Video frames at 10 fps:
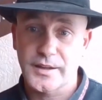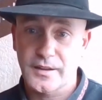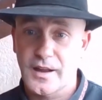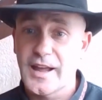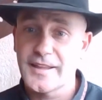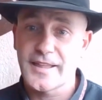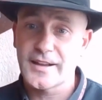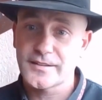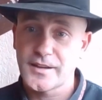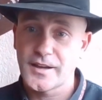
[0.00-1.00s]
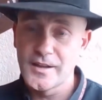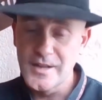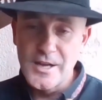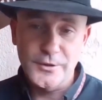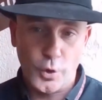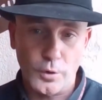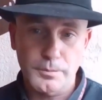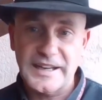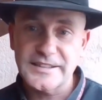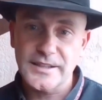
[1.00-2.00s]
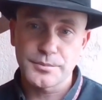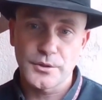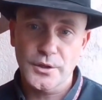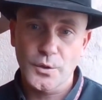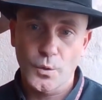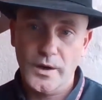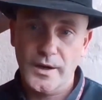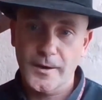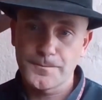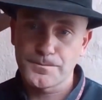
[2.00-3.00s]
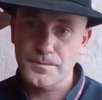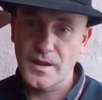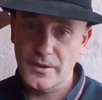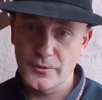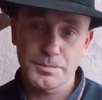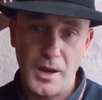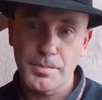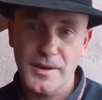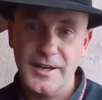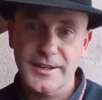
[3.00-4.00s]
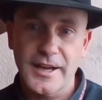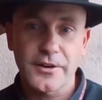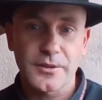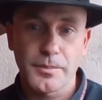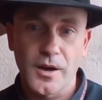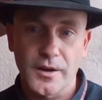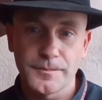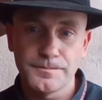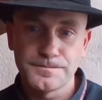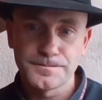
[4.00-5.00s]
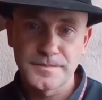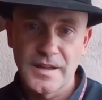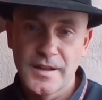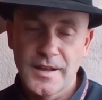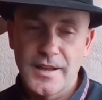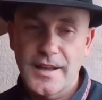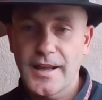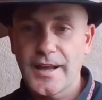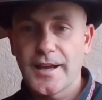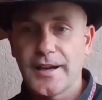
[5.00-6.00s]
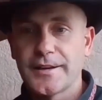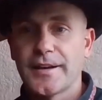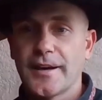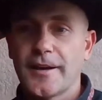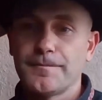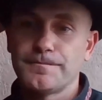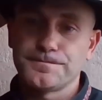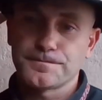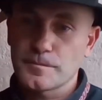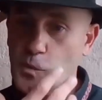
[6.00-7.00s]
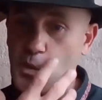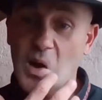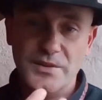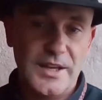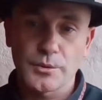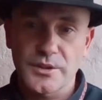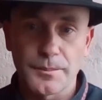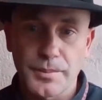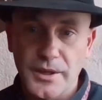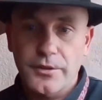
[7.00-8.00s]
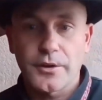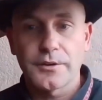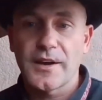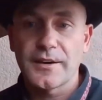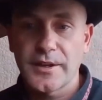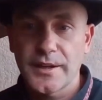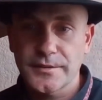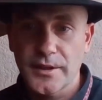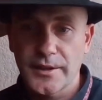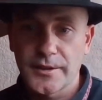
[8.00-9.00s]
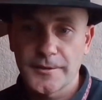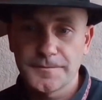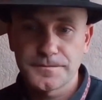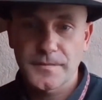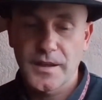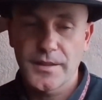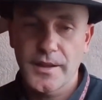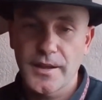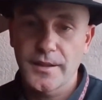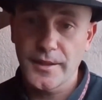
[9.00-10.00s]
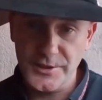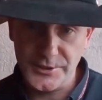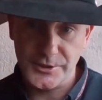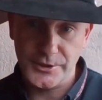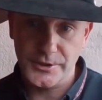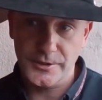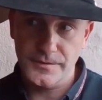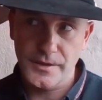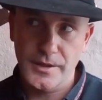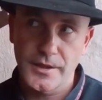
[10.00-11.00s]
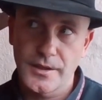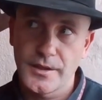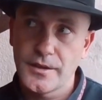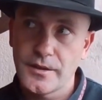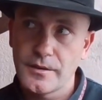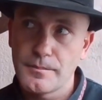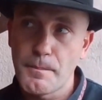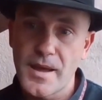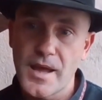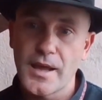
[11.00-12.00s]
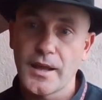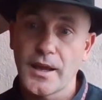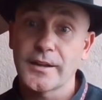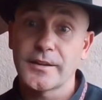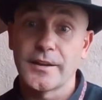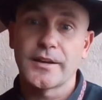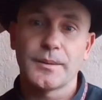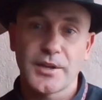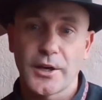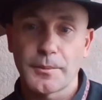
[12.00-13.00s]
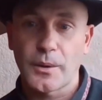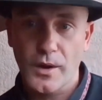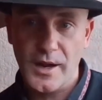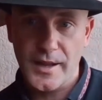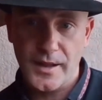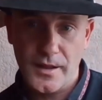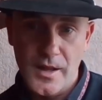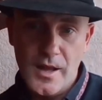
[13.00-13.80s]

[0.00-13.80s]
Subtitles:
I had that torn bicep look where it was pop-eyed down at the bottom. And I was able to compete 35 days later. And then this year in May, I ended up tearing my right